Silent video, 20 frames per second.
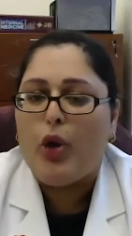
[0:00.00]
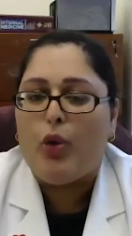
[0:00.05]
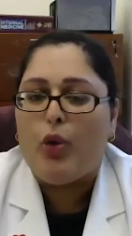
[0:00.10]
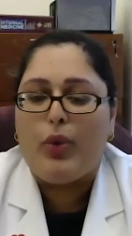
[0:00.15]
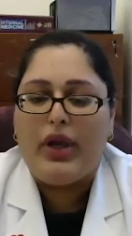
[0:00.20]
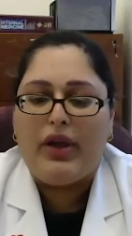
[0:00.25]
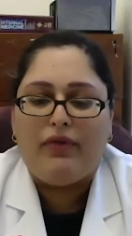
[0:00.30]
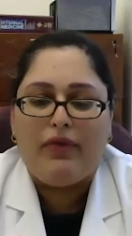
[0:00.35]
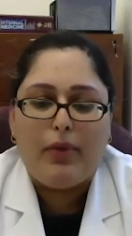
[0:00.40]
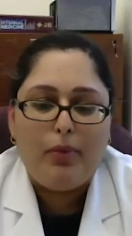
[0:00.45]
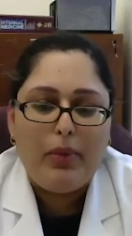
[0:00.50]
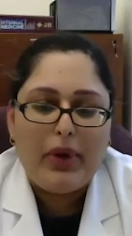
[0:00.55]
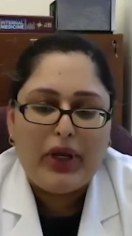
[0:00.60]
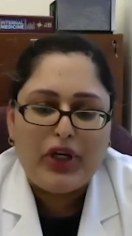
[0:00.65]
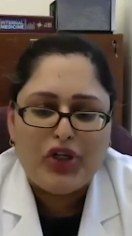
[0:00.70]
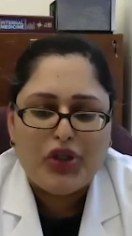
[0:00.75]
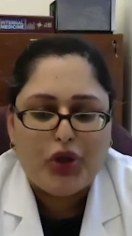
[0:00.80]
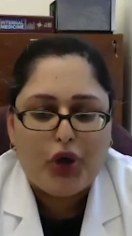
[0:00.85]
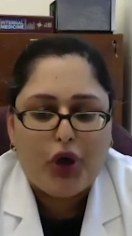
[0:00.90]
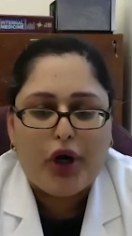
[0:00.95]
We've
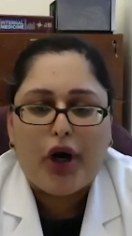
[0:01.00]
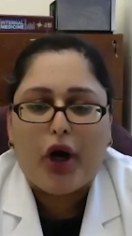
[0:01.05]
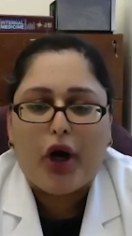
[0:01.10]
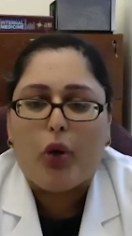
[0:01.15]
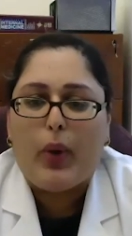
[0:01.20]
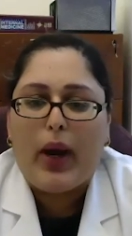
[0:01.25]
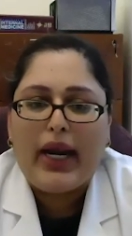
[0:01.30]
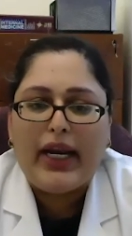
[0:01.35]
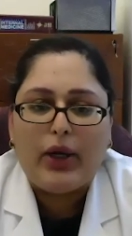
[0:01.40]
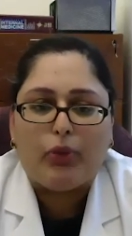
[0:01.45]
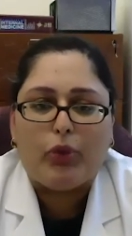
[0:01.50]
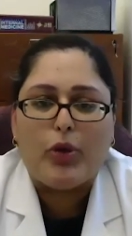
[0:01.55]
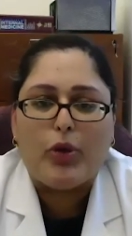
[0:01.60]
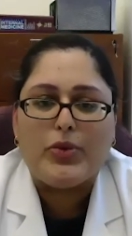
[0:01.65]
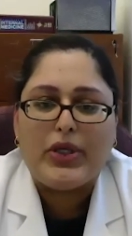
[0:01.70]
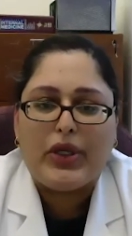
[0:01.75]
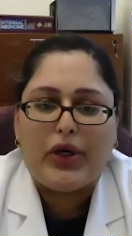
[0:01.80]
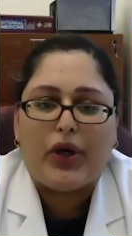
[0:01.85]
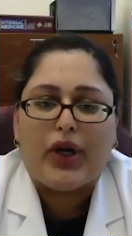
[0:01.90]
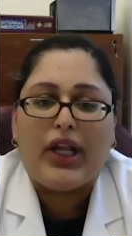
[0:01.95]
ensured our waiting rooms
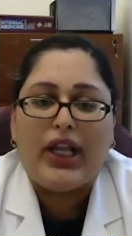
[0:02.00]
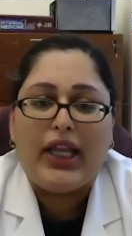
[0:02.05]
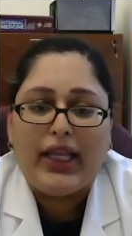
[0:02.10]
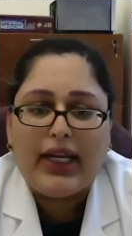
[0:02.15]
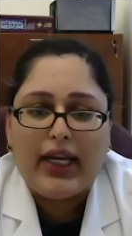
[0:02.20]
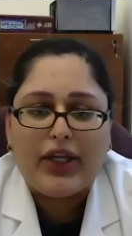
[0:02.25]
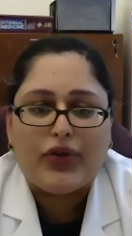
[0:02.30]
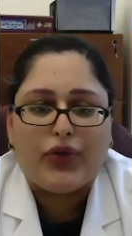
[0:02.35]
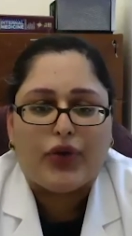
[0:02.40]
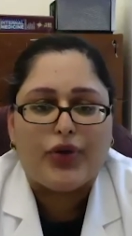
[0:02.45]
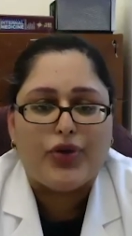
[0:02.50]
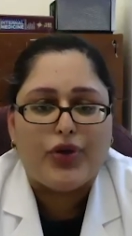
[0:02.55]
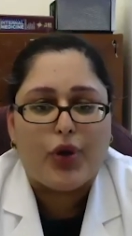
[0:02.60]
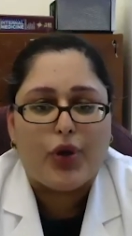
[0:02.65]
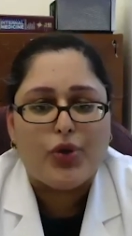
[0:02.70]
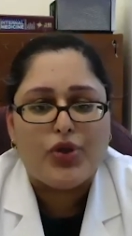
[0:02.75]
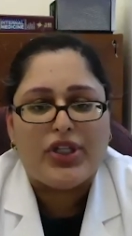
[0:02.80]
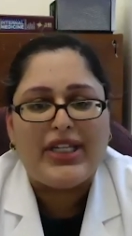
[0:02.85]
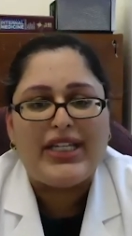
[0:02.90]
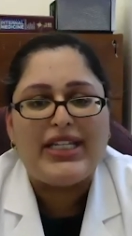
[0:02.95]
and our clinics are
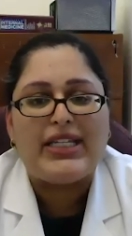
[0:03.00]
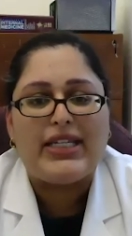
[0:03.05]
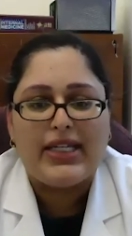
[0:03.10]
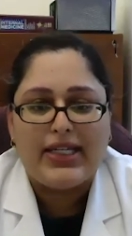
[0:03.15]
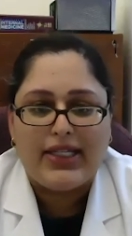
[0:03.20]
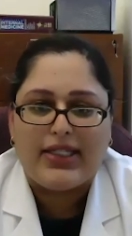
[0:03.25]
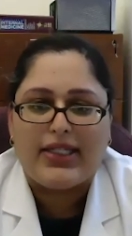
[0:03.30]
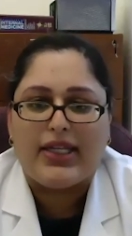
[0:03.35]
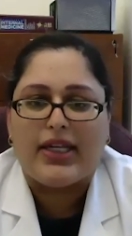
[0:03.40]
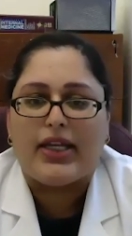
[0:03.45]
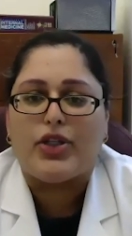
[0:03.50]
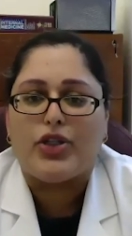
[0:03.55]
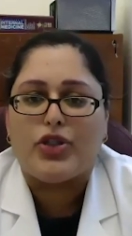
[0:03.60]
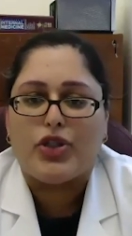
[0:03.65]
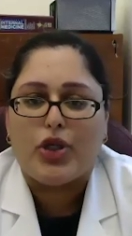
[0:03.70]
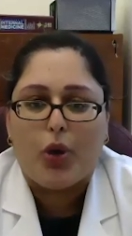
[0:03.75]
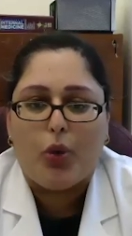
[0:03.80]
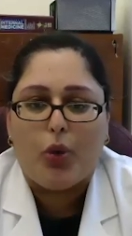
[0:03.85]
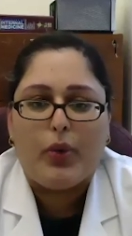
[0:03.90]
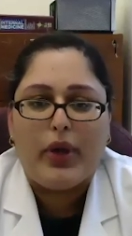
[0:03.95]
socially distant.
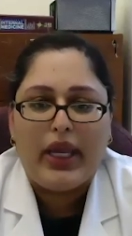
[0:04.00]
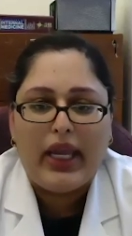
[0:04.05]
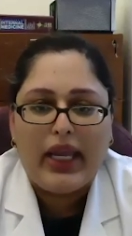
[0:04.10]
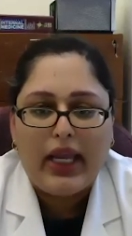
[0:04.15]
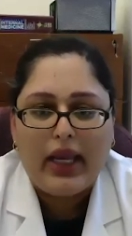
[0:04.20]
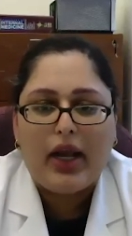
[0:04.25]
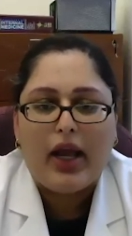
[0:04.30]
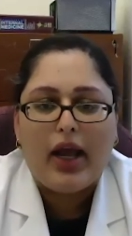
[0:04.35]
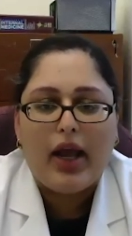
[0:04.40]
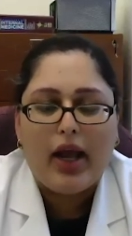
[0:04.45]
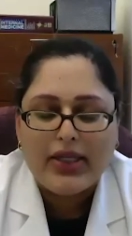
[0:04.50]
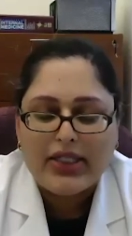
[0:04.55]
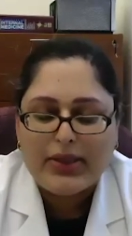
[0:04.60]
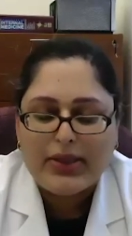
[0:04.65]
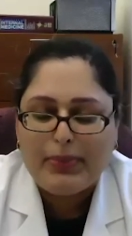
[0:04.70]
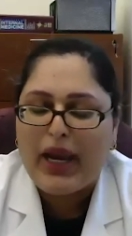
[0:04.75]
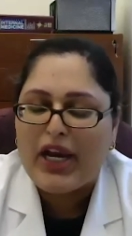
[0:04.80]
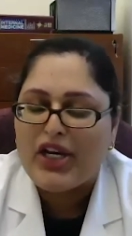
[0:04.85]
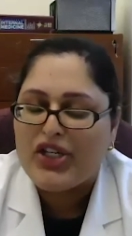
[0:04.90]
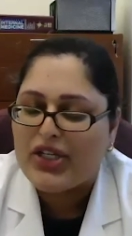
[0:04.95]
So we, as
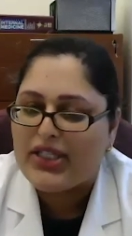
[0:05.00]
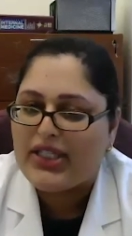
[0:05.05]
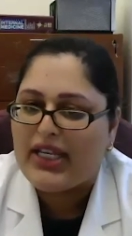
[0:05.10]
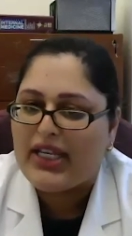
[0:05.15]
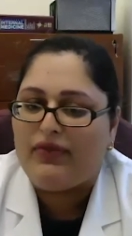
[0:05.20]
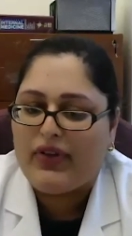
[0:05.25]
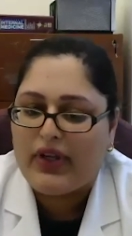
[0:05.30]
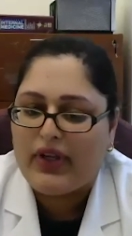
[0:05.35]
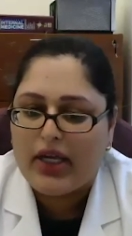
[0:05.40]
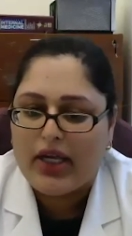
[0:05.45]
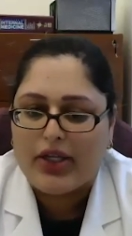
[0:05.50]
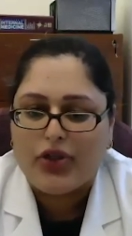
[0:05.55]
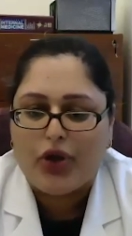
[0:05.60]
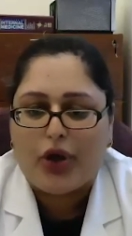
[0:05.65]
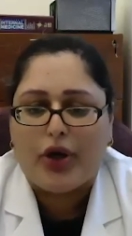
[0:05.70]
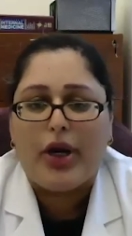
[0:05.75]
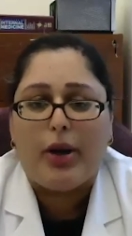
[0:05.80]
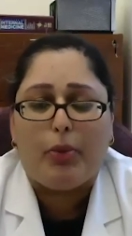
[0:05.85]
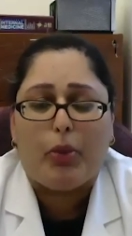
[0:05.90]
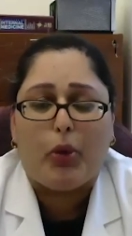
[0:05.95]
patient safety is our
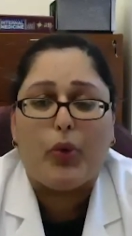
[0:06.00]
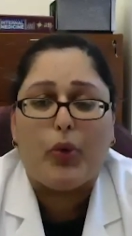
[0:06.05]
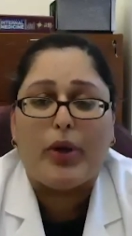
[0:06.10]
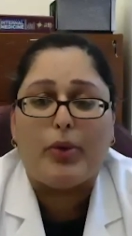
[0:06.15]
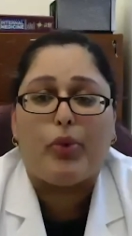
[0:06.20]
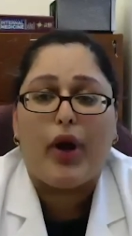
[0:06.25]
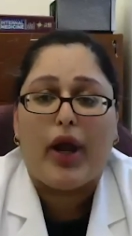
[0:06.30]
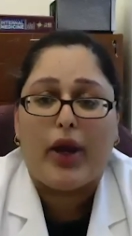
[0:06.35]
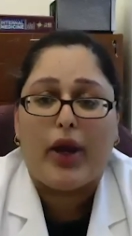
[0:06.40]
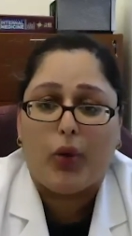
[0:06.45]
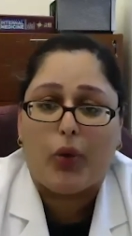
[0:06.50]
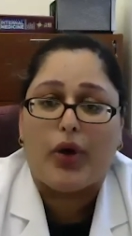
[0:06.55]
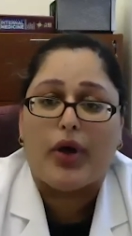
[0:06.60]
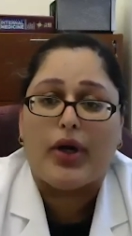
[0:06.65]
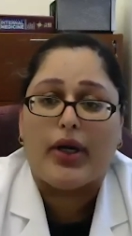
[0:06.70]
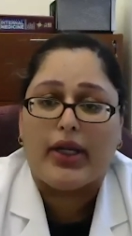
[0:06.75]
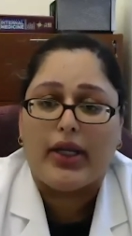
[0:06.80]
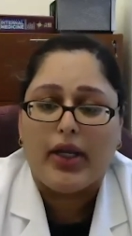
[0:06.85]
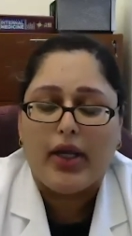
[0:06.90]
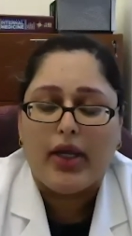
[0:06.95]
number one
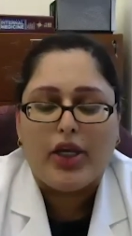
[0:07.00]
priority.